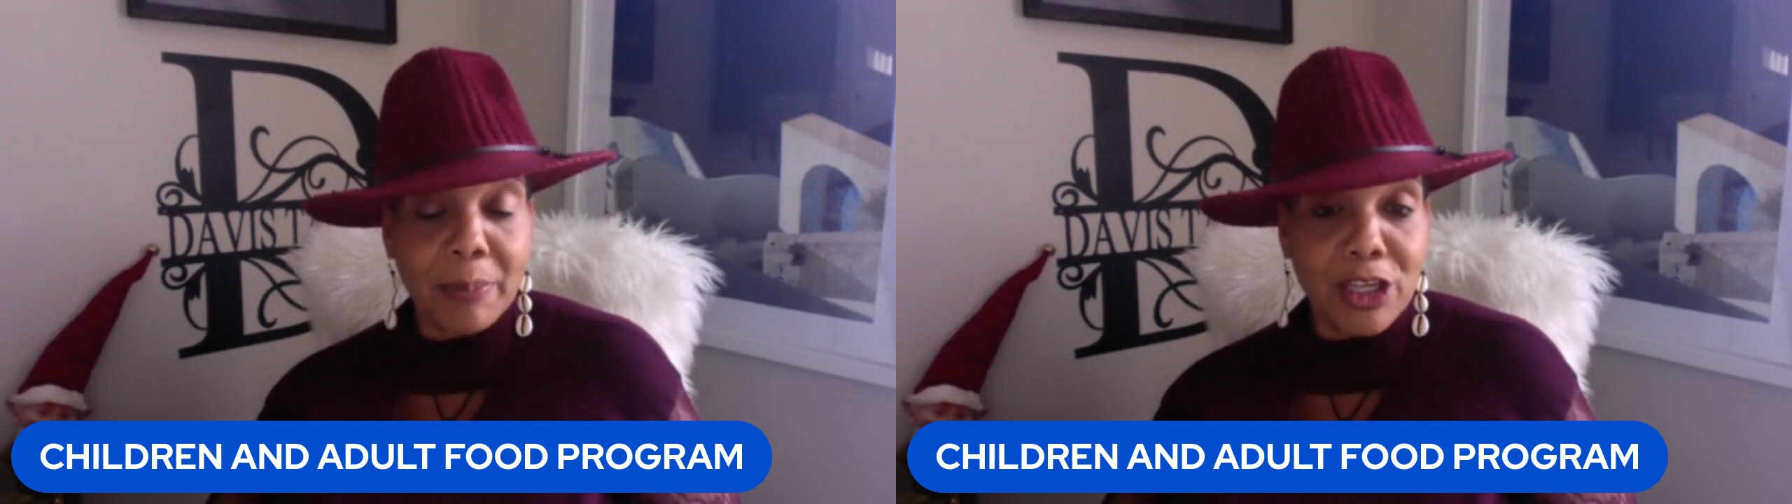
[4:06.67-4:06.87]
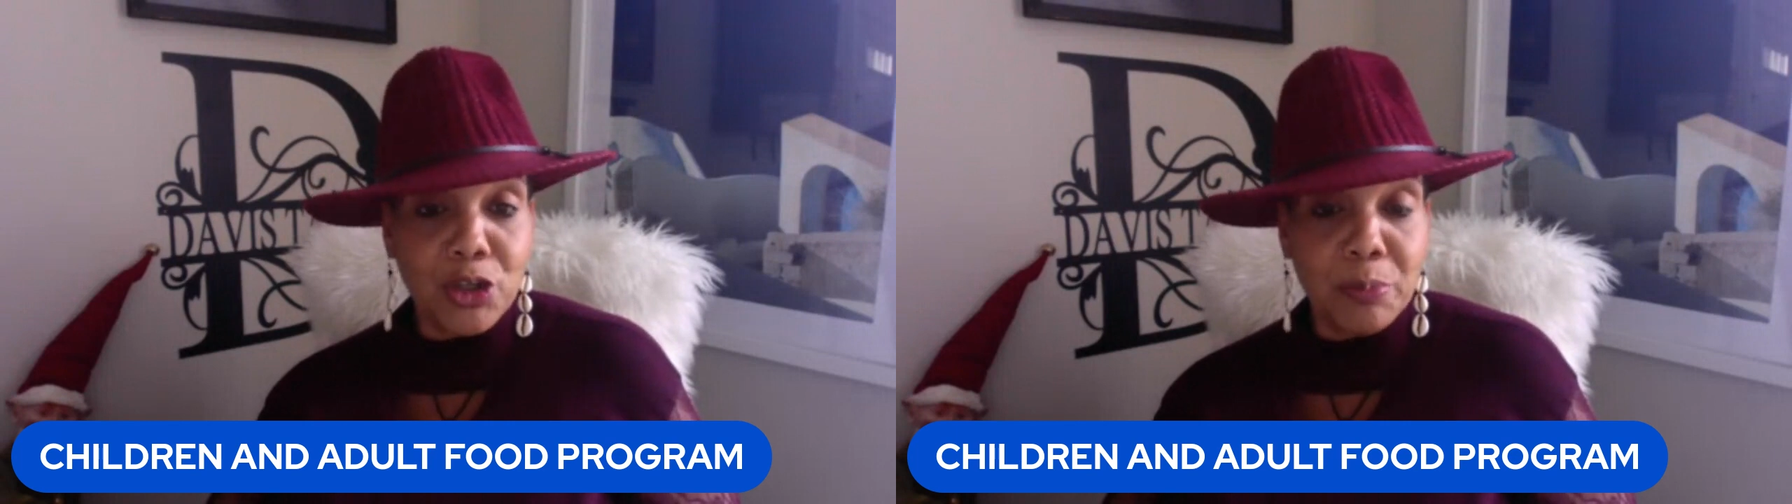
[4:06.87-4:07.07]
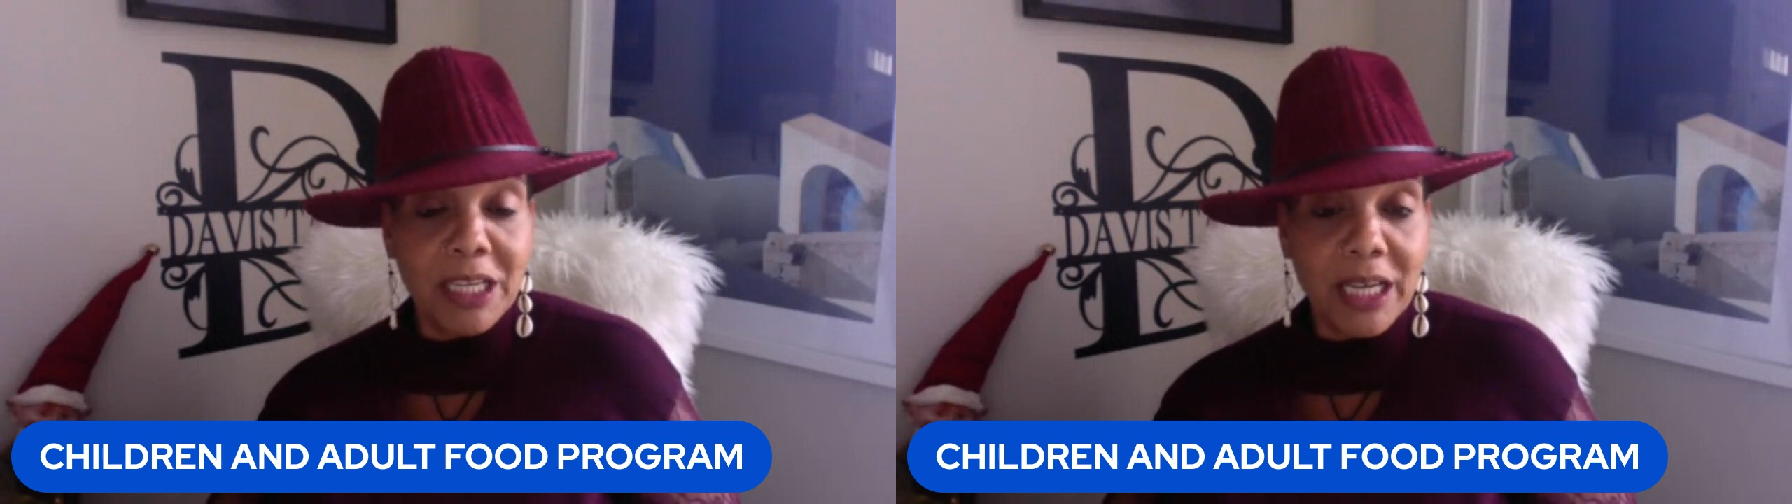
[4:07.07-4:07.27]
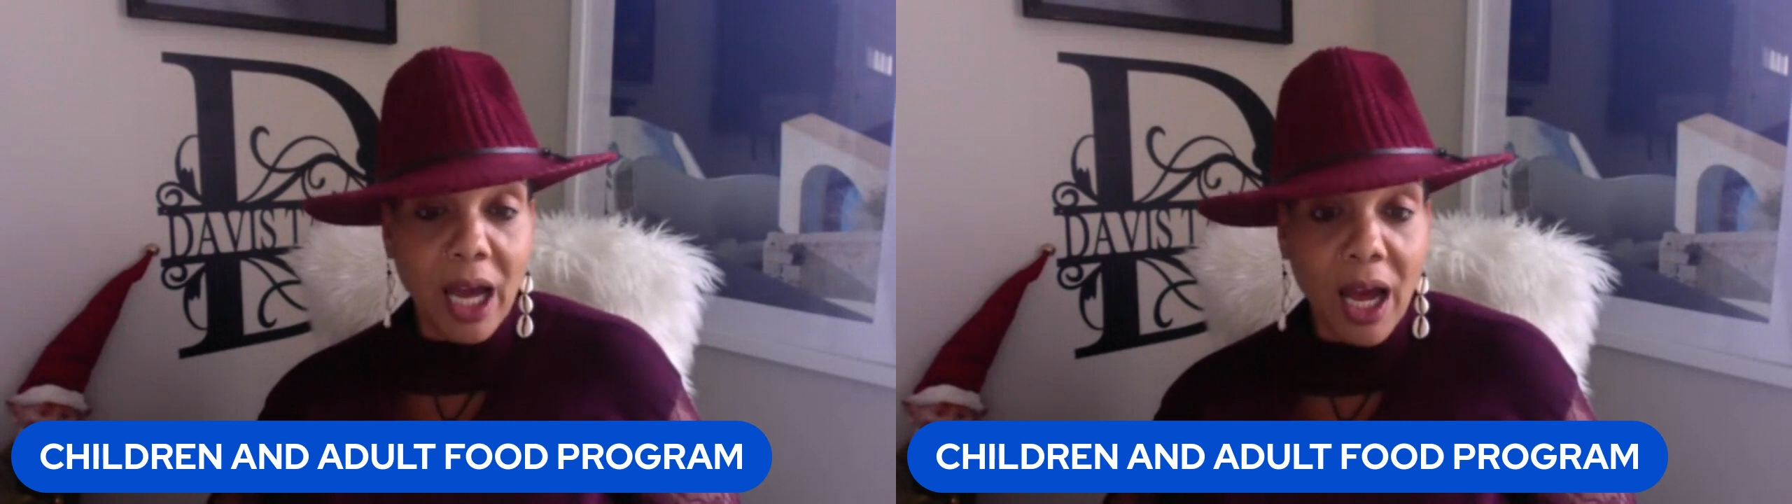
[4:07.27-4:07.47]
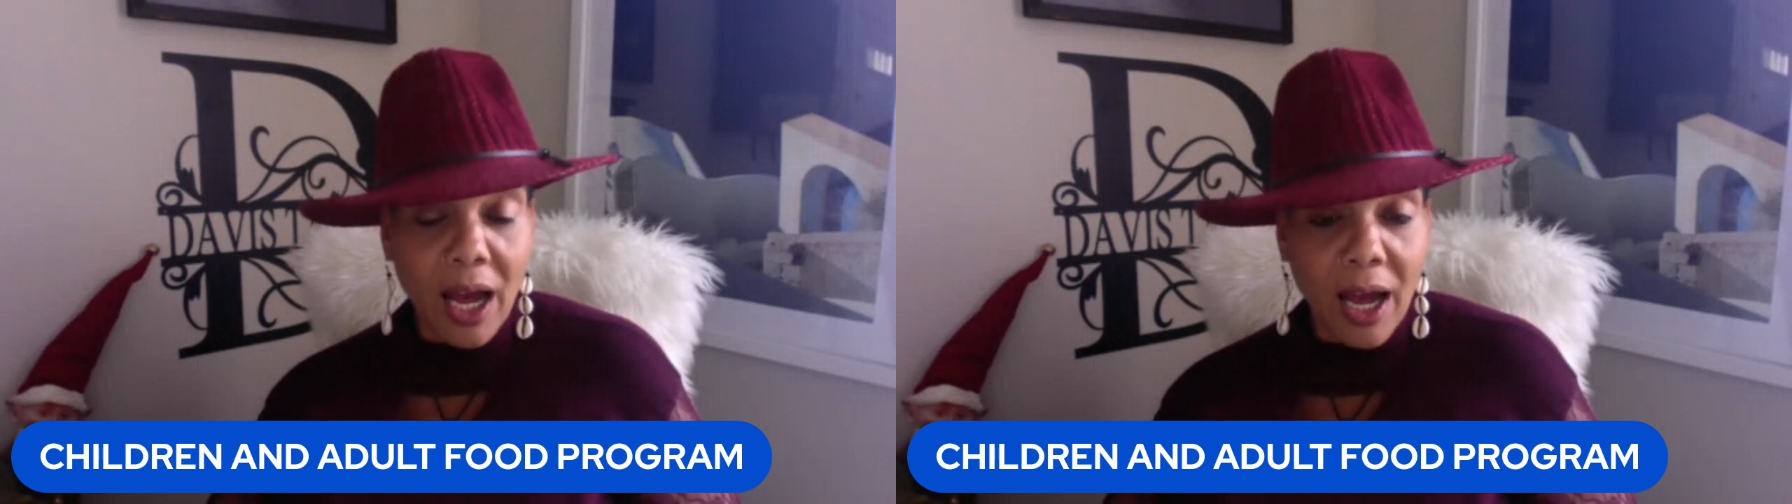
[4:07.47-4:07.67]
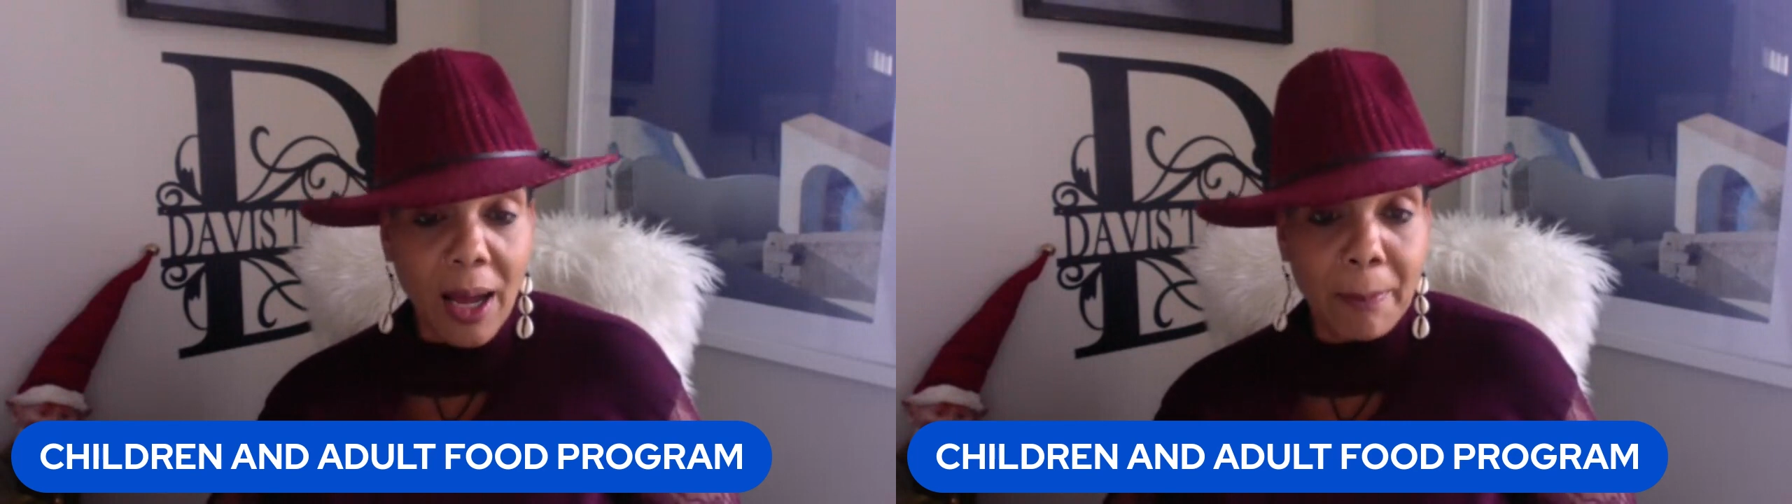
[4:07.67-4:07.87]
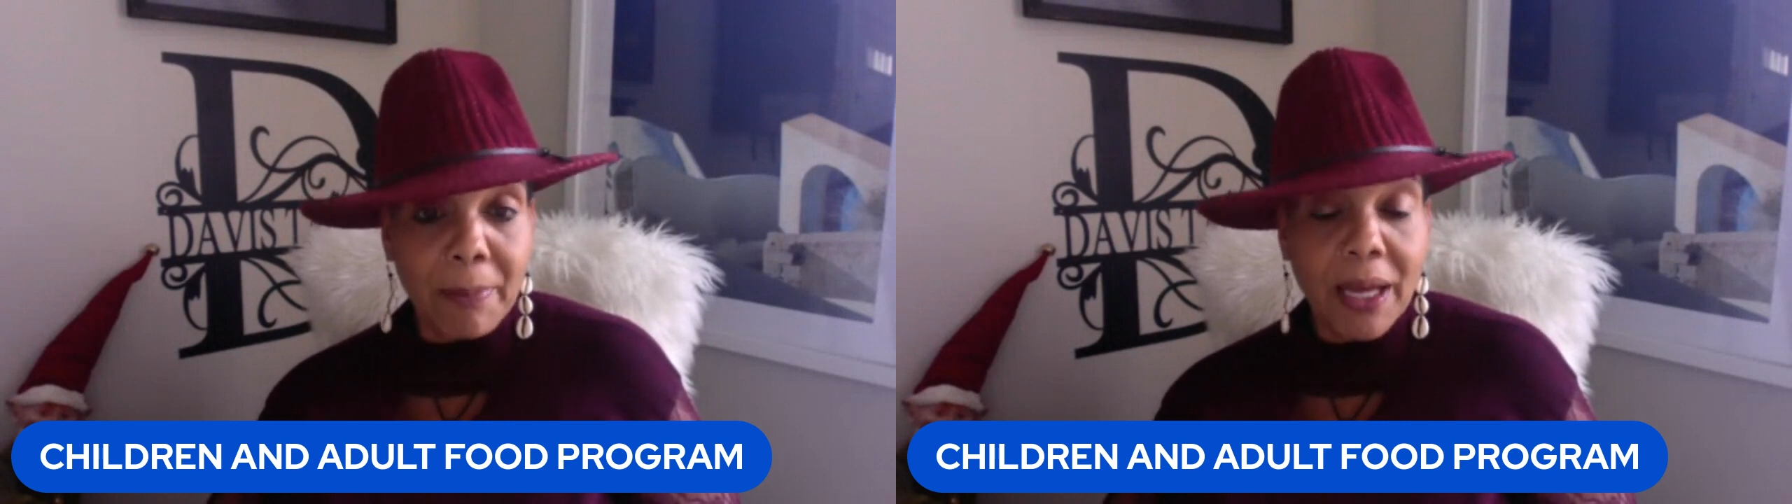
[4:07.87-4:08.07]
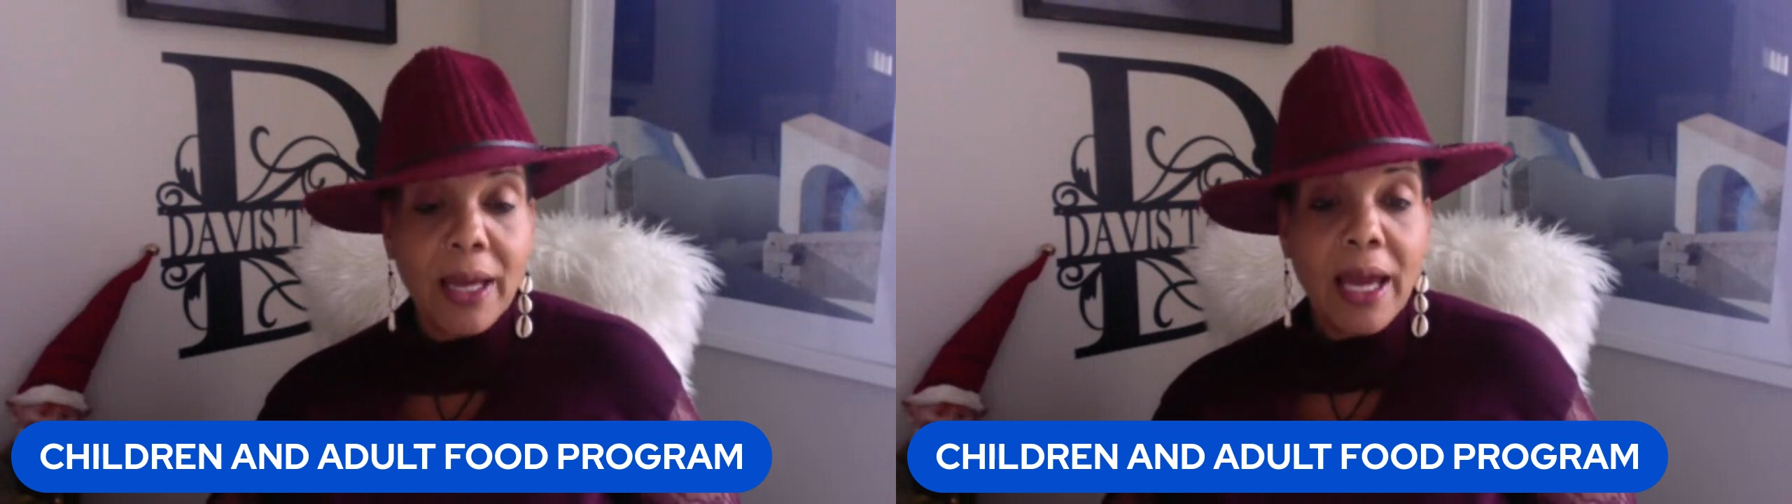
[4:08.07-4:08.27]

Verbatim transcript: and you become